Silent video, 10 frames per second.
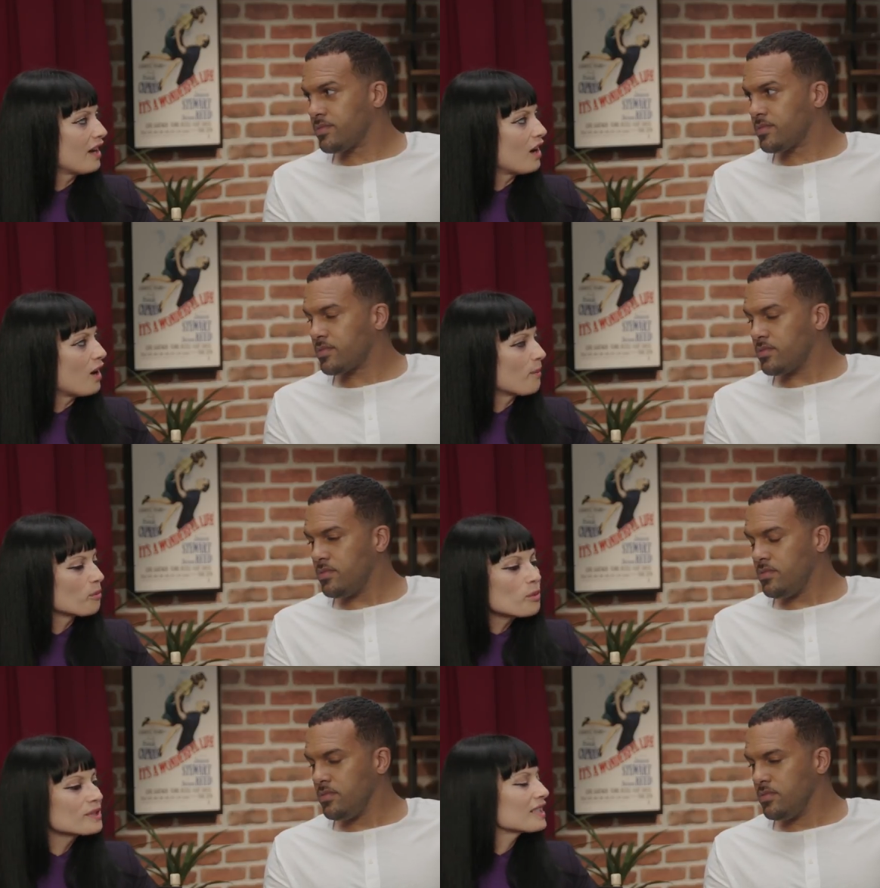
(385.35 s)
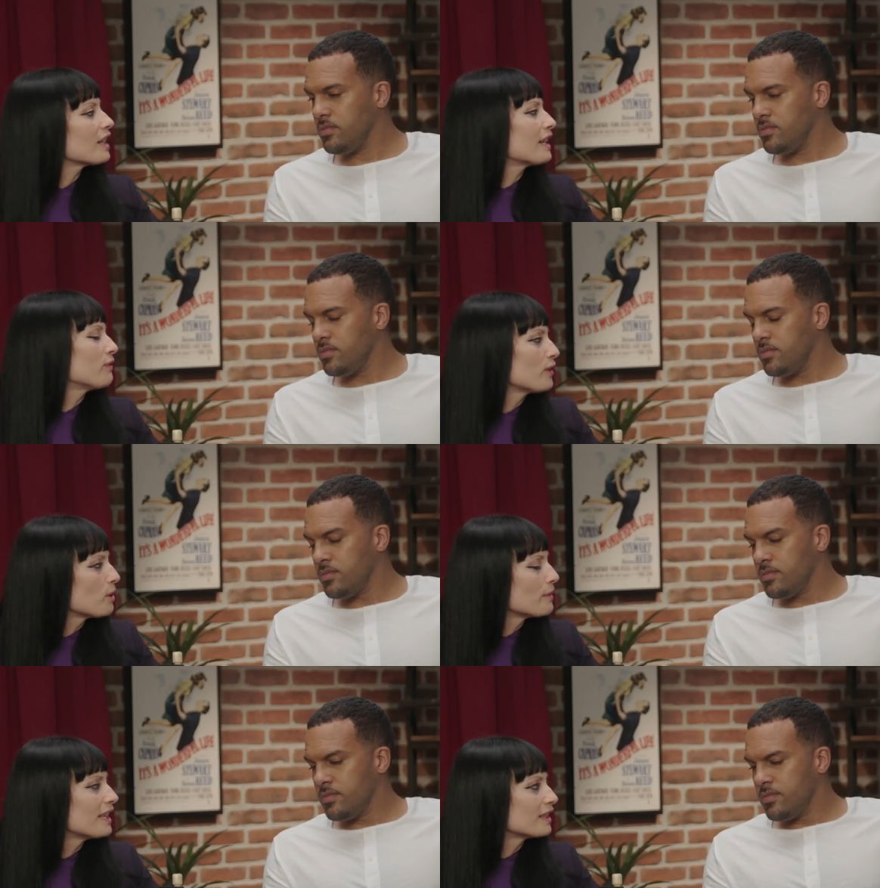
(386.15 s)
Speaker 1: Um, what was it like
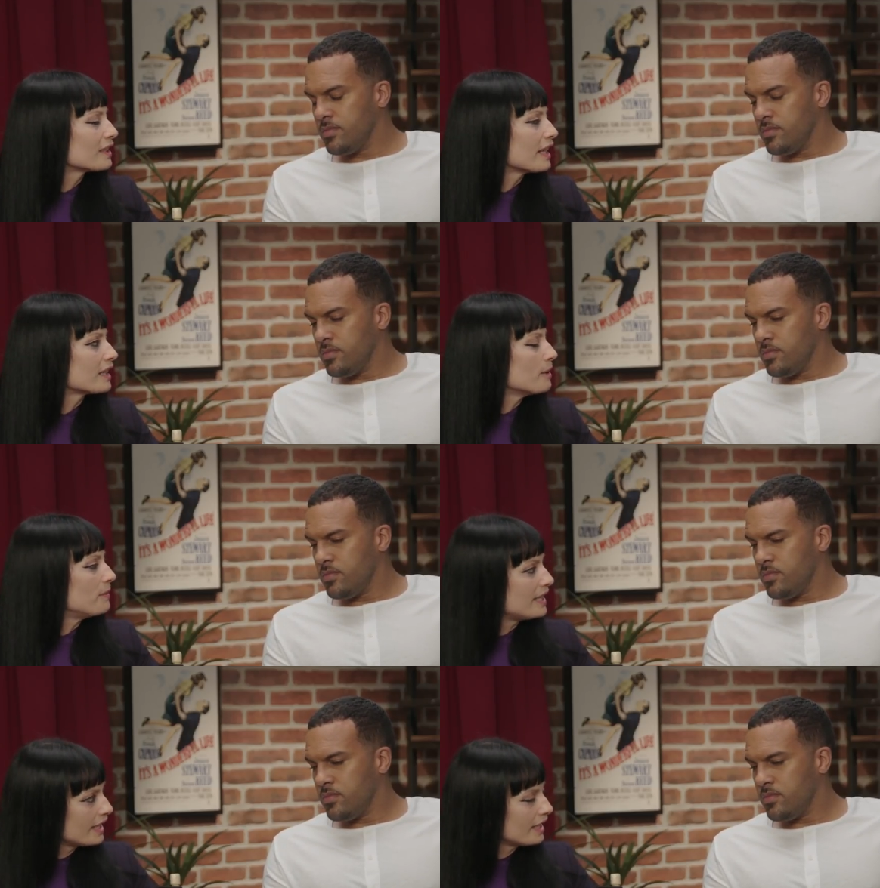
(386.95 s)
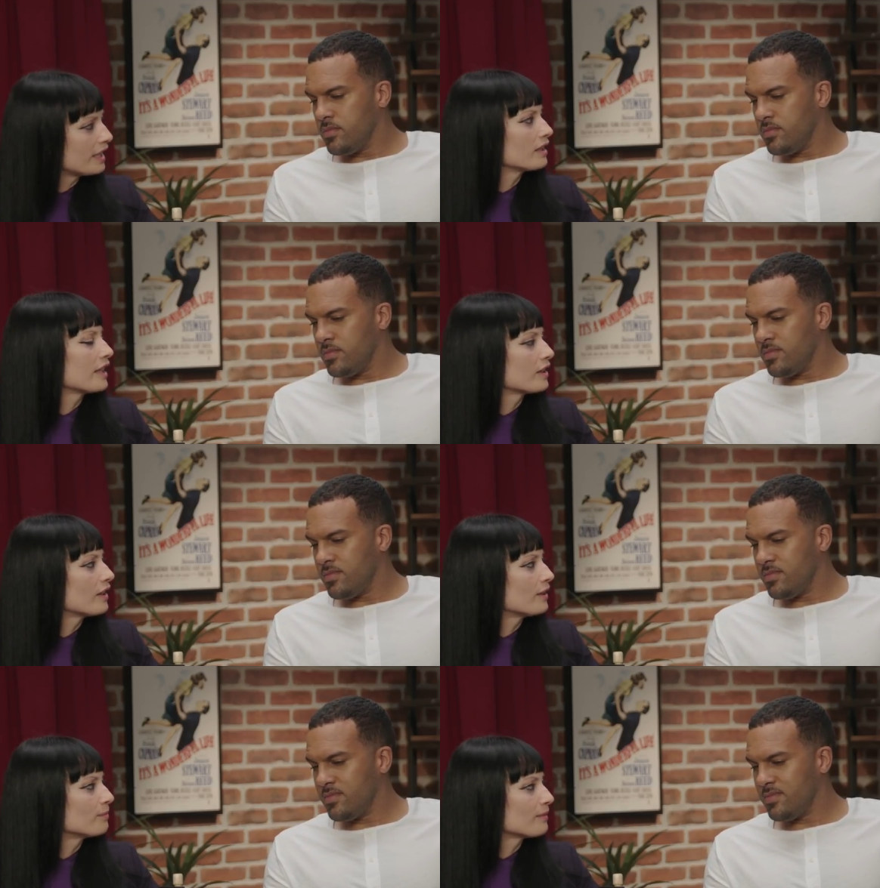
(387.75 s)
filming like the beginning? Like
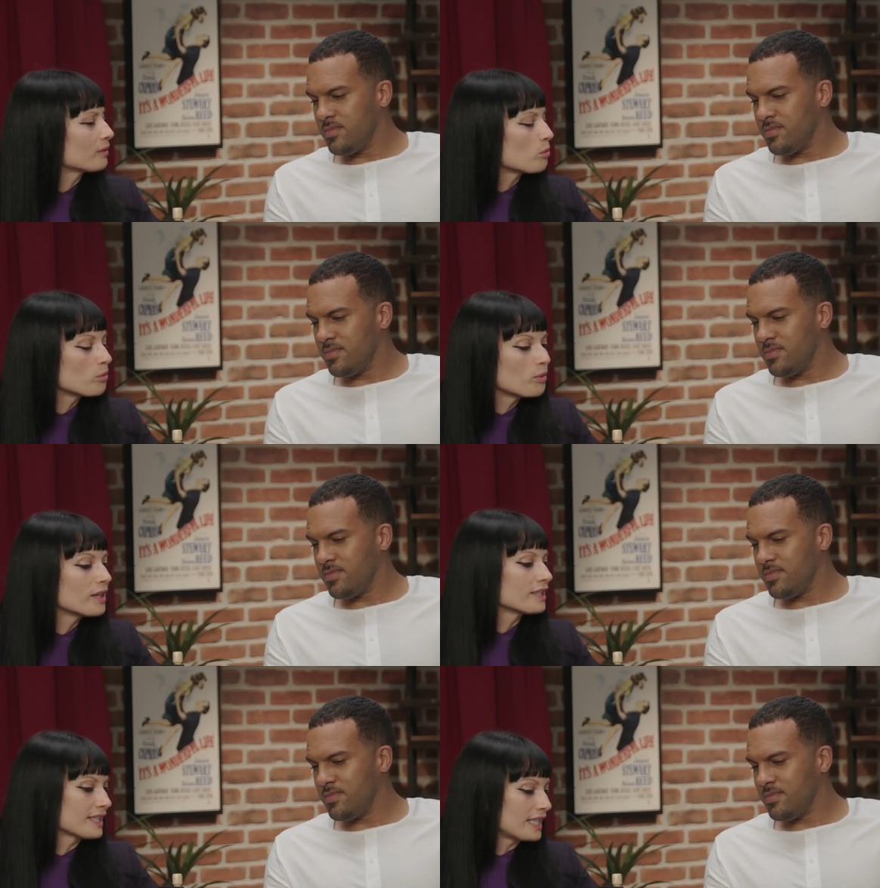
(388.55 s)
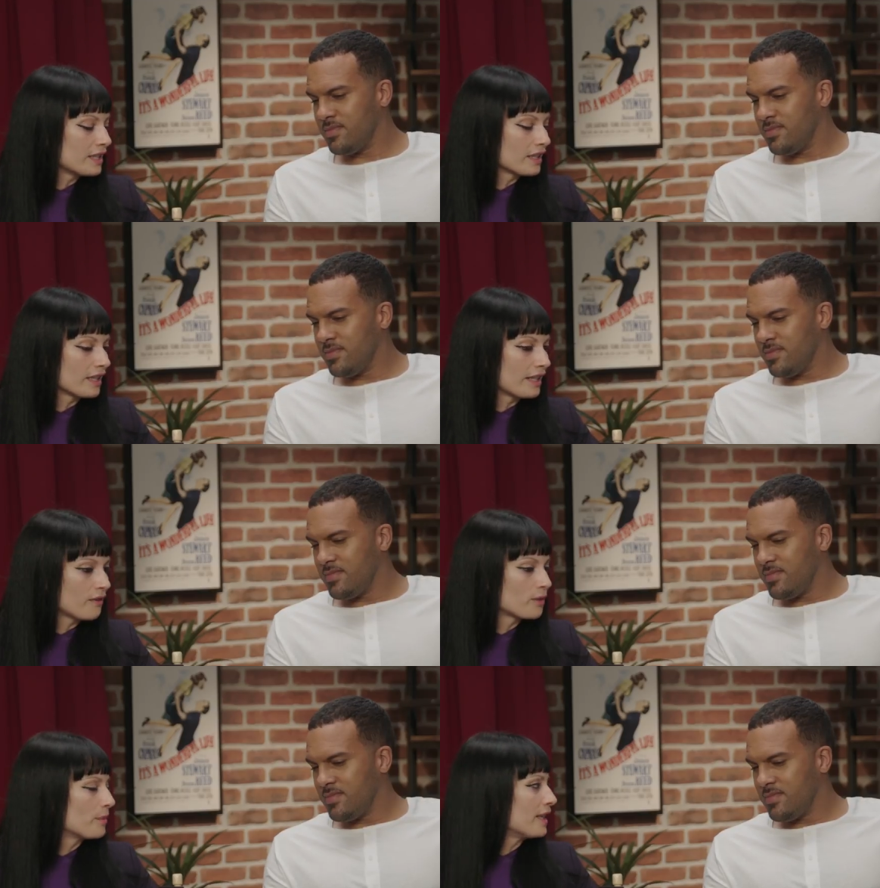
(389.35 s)
um, one scene that
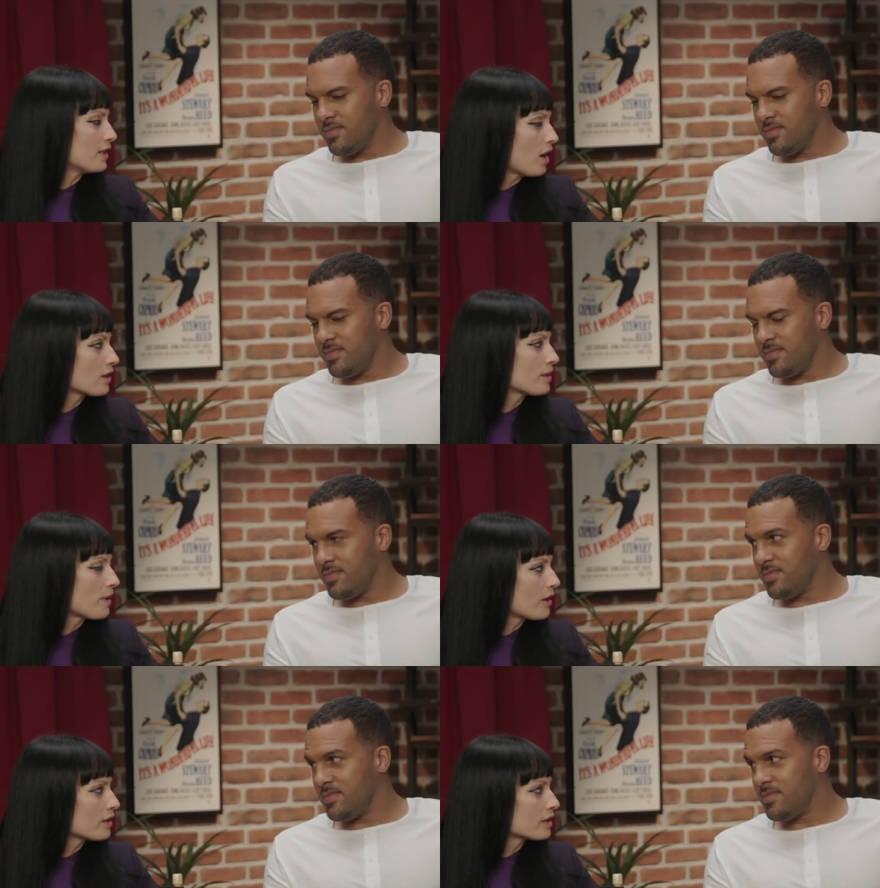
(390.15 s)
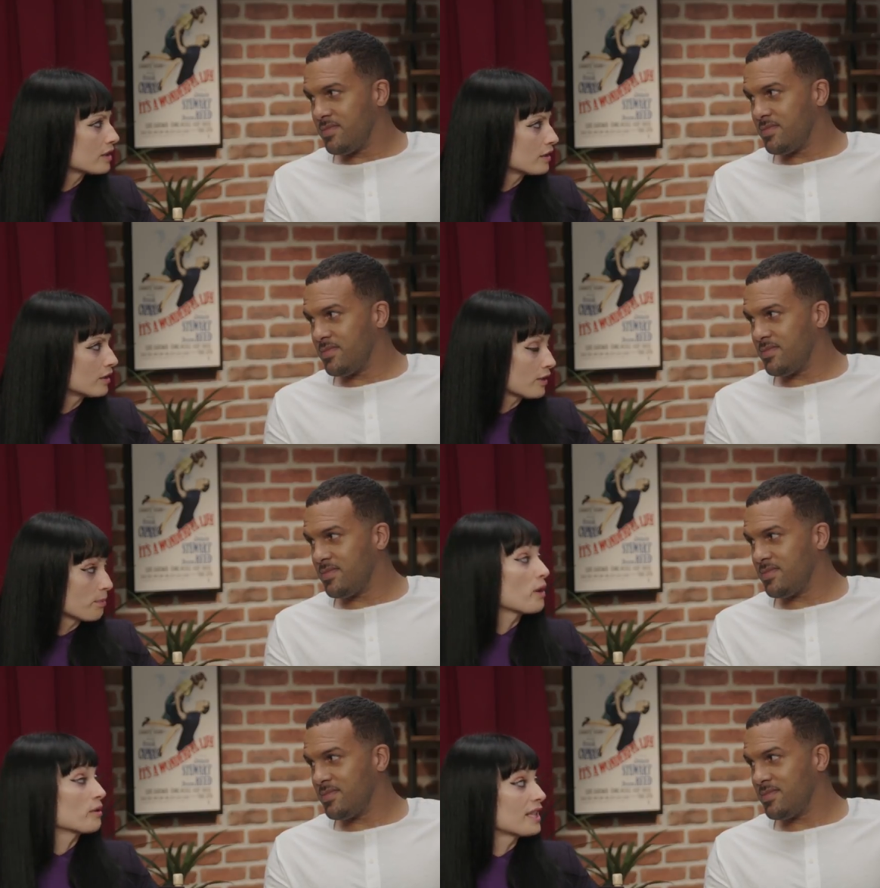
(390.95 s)
everybody talks about is the
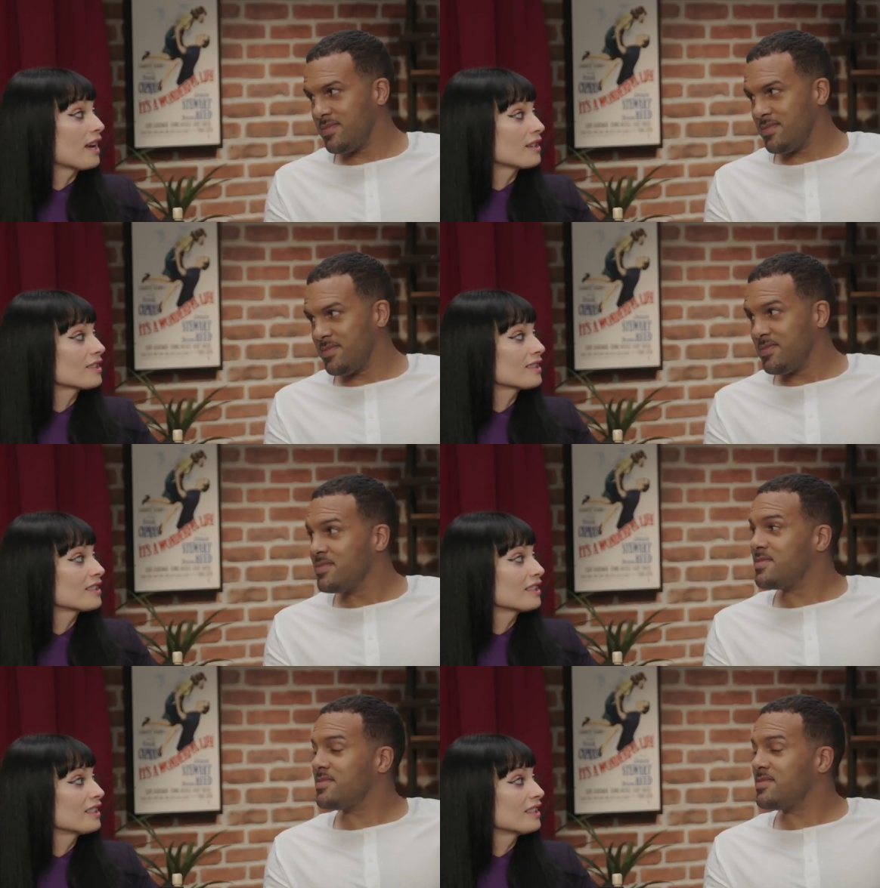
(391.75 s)
the protest.